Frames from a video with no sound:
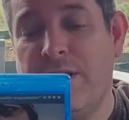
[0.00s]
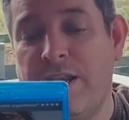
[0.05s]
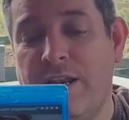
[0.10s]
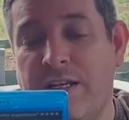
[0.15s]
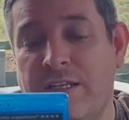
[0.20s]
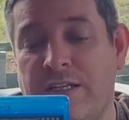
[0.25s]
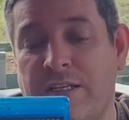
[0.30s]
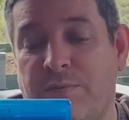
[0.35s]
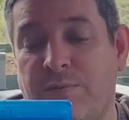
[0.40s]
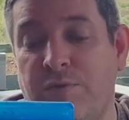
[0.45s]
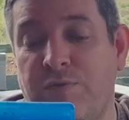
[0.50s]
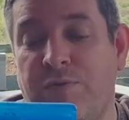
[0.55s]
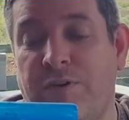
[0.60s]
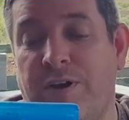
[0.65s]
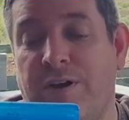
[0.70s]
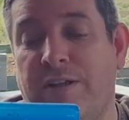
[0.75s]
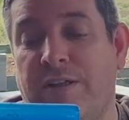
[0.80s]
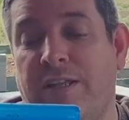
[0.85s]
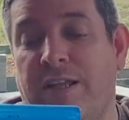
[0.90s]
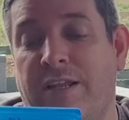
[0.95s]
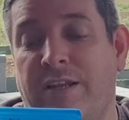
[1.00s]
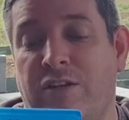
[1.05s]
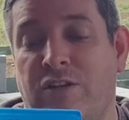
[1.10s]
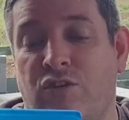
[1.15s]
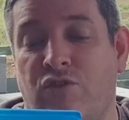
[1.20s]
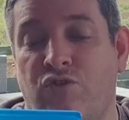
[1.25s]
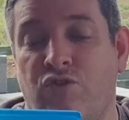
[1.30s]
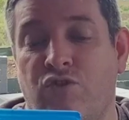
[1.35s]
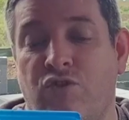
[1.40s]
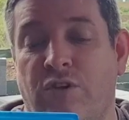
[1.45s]
and it says, Blue Valentine is a
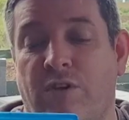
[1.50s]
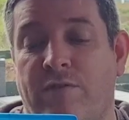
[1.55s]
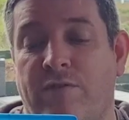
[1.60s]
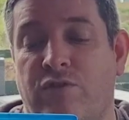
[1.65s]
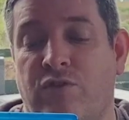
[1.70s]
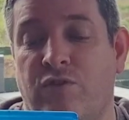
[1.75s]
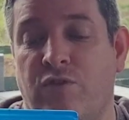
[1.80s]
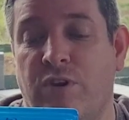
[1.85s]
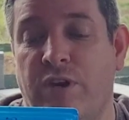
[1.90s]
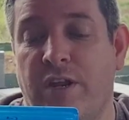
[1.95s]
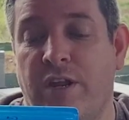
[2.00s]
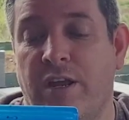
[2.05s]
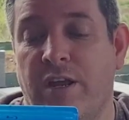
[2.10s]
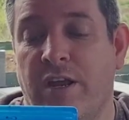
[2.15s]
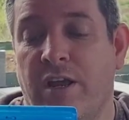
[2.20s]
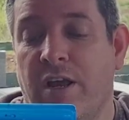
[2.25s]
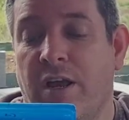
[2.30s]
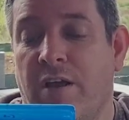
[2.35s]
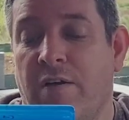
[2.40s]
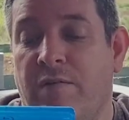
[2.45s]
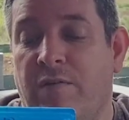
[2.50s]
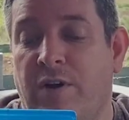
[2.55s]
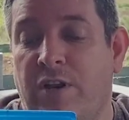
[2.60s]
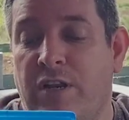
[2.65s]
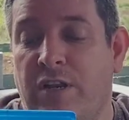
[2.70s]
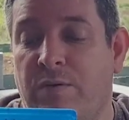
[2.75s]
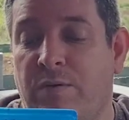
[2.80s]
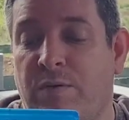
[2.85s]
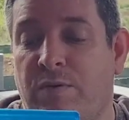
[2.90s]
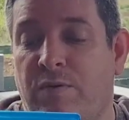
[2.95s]
true love story
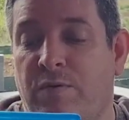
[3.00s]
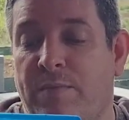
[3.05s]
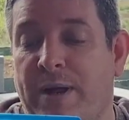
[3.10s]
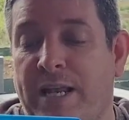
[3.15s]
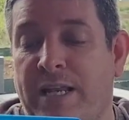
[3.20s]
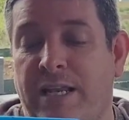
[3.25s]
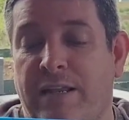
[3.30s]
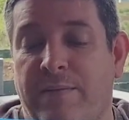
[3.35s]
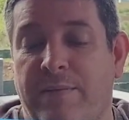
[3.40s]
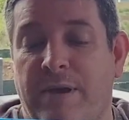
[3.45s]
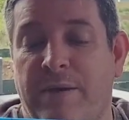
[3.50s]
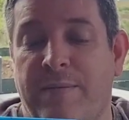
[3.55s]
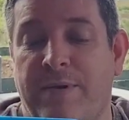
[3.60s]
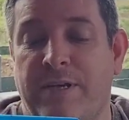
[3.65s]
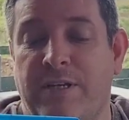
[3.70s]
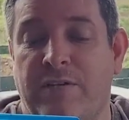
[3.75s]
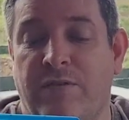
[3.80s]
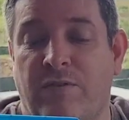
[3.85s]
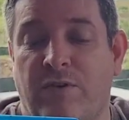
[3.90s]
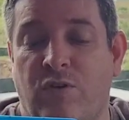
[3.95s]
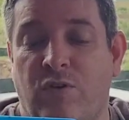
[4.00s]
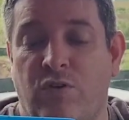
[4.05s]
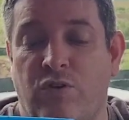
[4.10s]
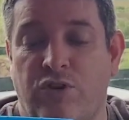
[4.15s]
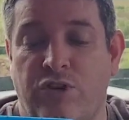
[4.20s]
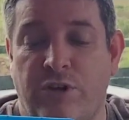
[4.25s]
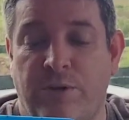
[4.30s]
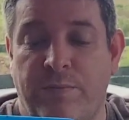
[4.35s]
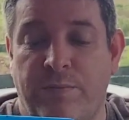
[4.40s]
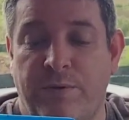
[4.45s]
flooded with romantic memories of the
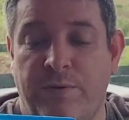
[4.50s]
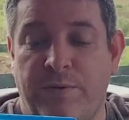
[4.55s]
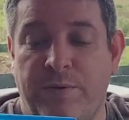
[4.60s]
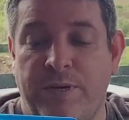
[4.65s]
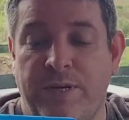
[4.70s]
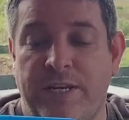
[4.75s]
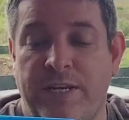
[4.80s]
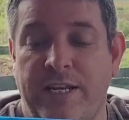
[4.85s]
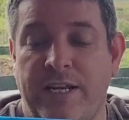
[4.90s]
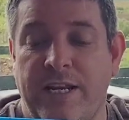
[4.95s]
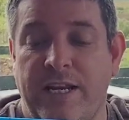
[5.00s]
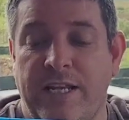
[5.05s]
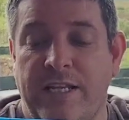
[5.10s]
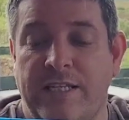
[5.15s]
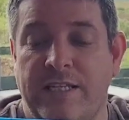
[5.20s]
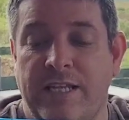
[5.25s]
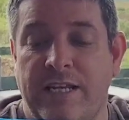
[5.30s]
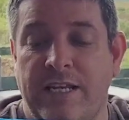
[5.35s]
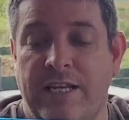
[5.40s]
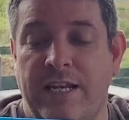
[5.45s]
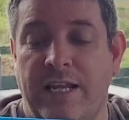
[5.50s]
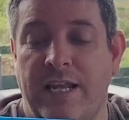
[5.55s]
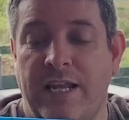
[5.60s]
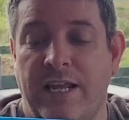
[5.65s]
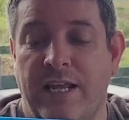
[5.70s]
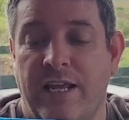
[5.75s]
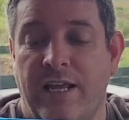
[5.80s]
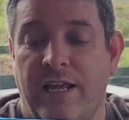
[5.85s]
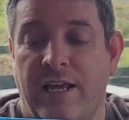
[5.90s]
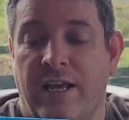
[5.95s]
courtship between Dean and Cindy.
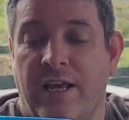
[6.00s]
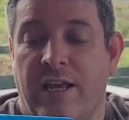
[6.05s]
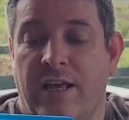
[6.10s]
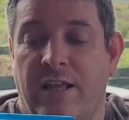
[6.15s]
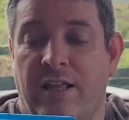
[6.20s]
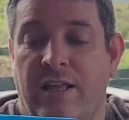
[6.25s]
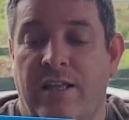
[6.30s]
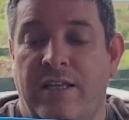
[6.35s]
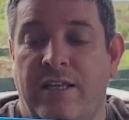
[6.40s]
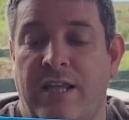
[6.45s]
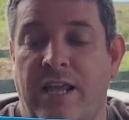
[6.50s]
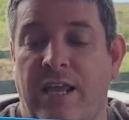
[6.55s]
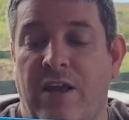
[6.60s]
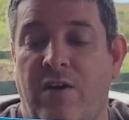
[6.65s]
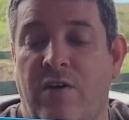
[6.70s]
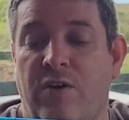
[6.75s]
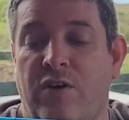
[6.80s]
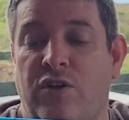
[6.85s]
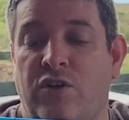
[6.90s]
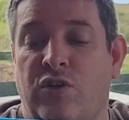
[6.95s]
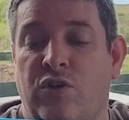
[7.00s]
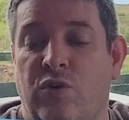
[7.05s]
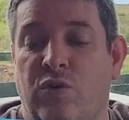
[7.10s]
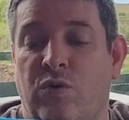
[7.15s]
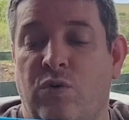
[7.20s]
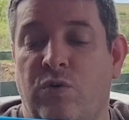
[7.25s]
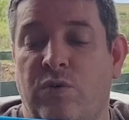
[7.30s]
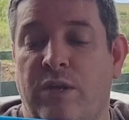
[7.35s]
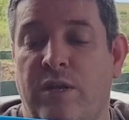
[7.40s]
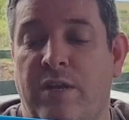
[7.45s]
The tale is
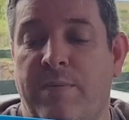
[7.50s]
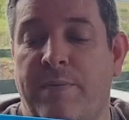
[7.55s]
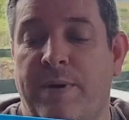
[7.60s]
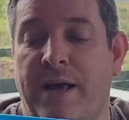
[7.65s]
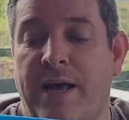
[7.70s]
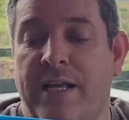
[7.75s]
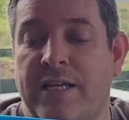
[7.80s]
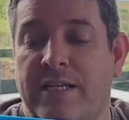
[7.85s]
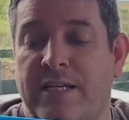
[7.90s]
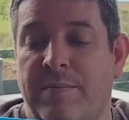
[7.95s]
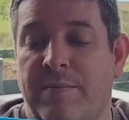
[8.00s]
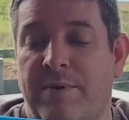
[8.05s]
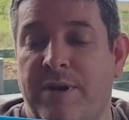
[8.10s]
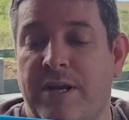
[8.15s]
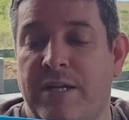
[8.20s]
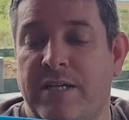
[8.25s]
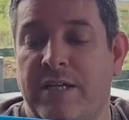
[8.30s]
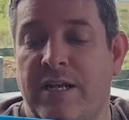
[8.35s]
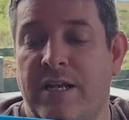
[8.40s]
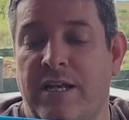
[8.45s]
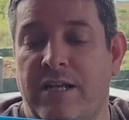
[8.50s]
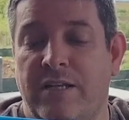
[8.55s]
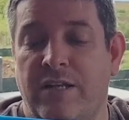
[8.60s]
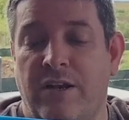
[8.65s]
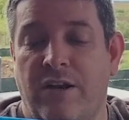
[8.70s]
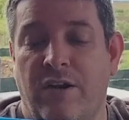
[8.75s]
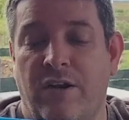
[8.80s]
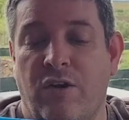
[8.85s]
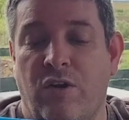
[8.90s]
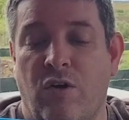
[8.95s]
told in the past and present as they
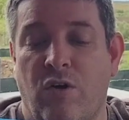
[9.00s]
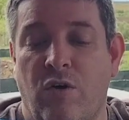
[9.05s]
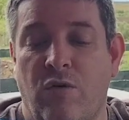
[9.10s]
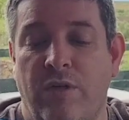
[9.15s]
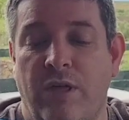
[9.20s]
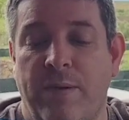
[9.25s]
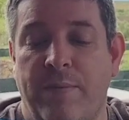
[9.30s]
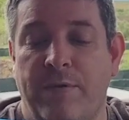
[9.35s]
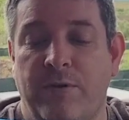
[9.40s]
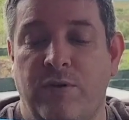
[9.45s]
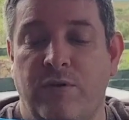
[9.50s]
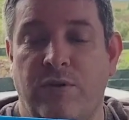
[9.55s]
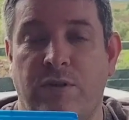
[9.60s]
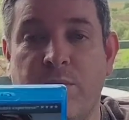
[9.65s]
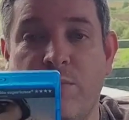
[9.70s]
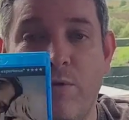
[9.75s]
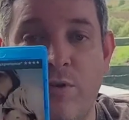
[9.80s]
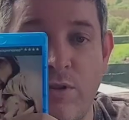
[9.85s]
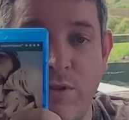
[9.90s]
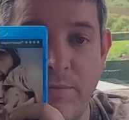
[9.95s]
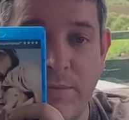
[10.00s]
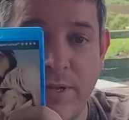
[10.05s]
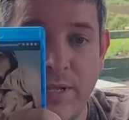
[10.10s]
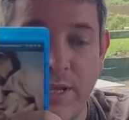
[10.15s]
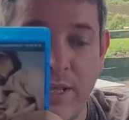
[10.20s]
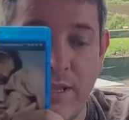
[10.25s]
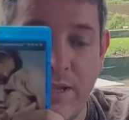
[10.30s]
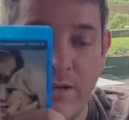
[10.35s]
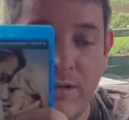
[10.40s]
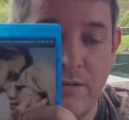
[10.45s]
recall the episode that brought them
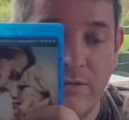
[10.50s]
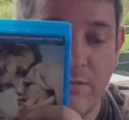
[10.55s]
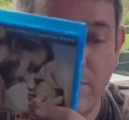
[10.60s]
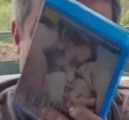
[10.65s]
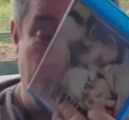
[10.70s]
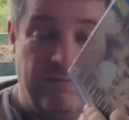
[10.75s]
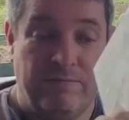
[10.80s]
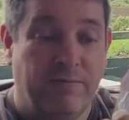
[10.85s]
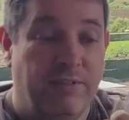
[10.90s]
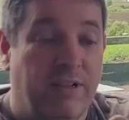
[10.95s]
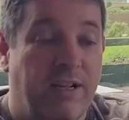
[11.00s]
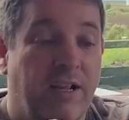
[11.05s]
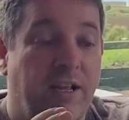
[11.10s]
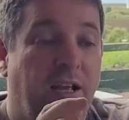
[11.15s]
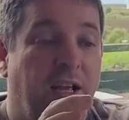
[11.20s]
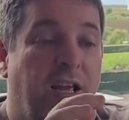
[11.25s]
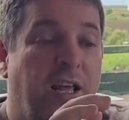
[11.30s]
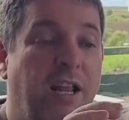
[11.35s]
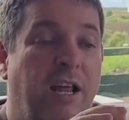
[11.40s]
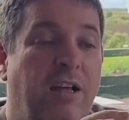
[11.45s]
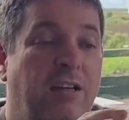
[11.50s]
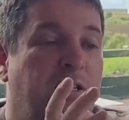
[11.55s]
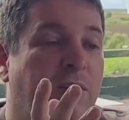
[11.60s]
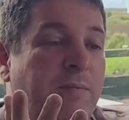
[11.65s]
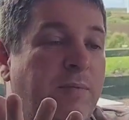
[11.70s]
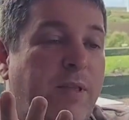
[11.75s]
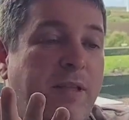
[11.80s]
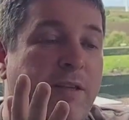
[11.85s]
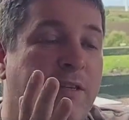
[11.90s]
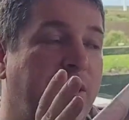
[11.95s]
together.
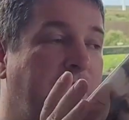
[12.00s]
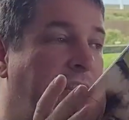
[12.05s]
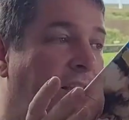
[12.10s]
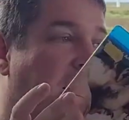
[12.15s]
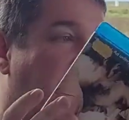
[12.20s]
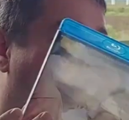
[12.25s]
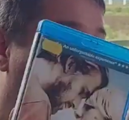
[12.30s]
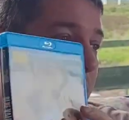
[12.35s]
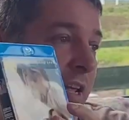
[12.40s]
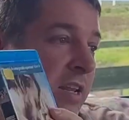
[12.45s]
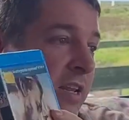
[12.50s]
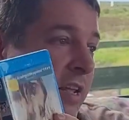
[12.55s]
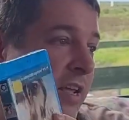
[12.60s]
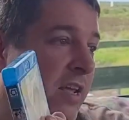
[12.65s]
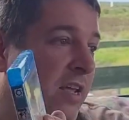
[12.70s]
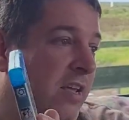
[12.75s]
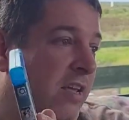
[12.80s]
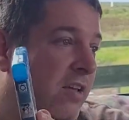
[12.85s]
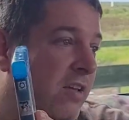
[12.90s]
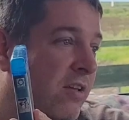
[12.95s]
Sometimes like that kind of thing.